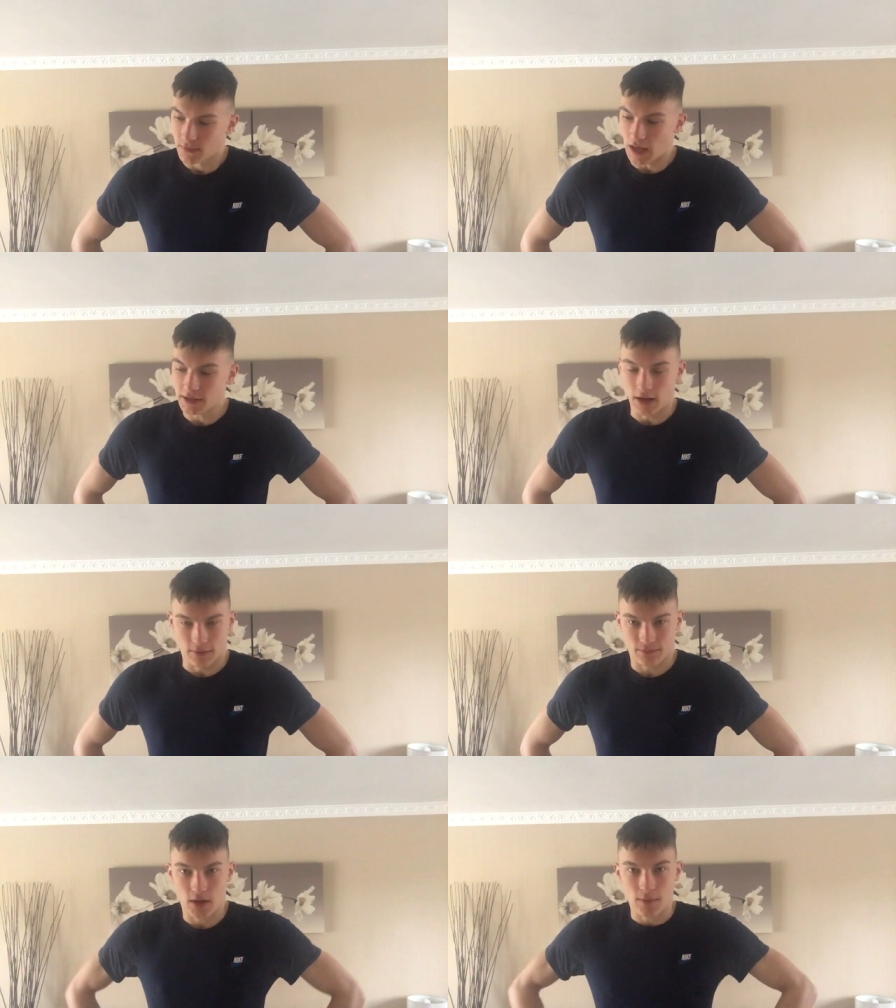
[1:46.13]
I don't
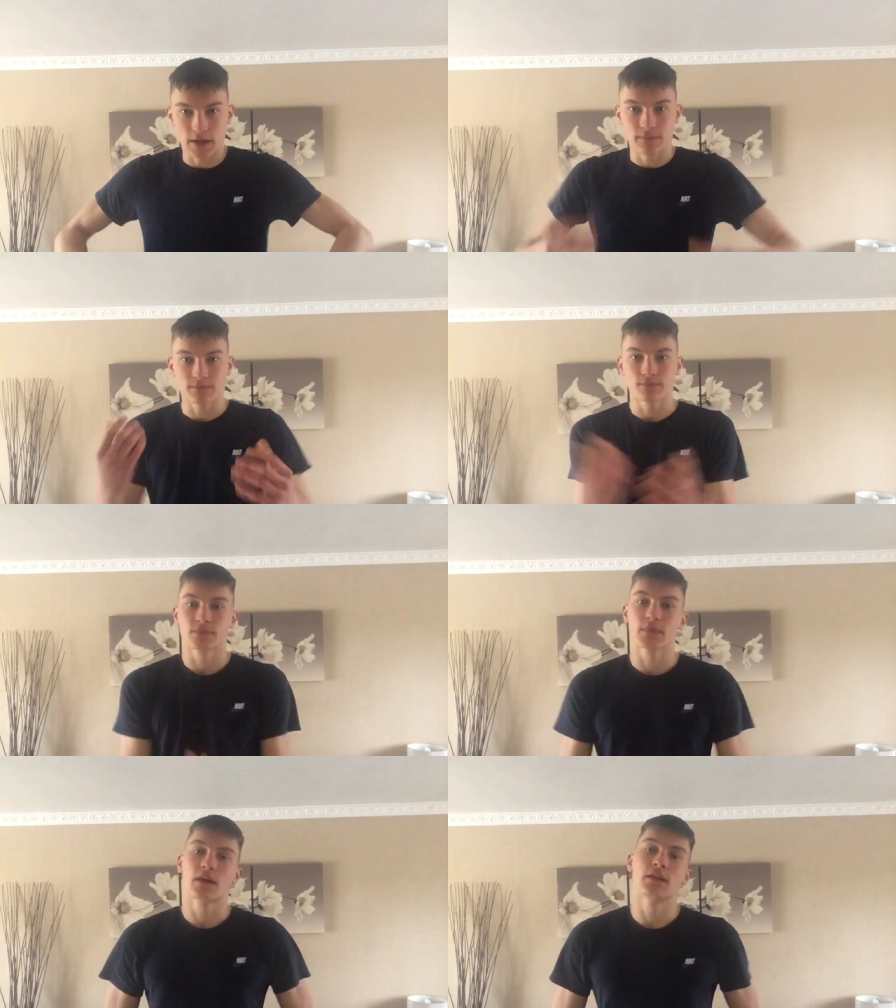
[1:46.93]
know. I mean,
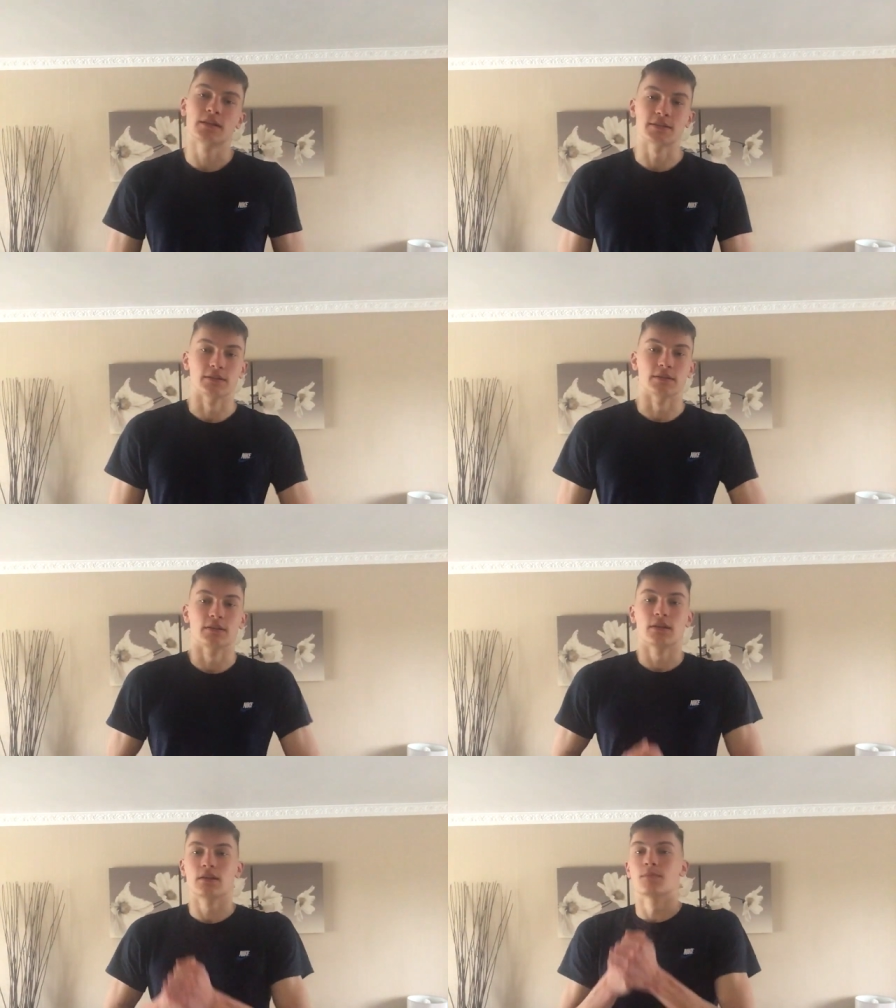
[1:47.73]
listen,
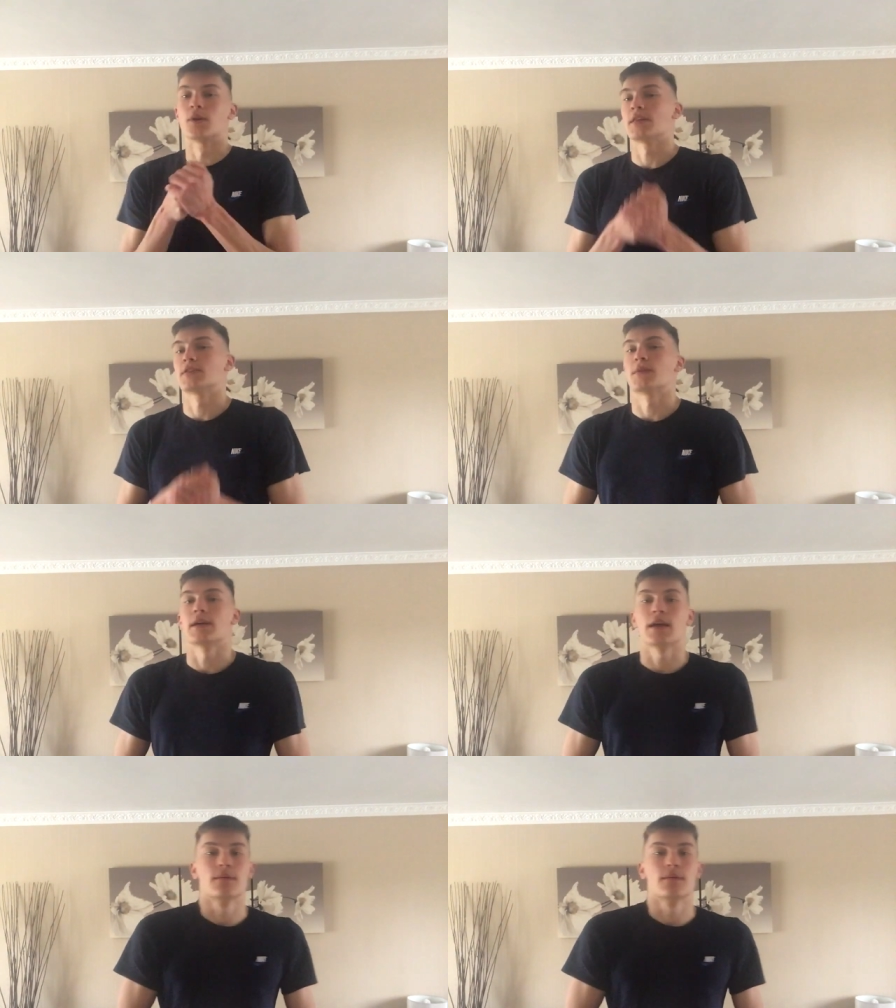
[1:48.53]
put it this way,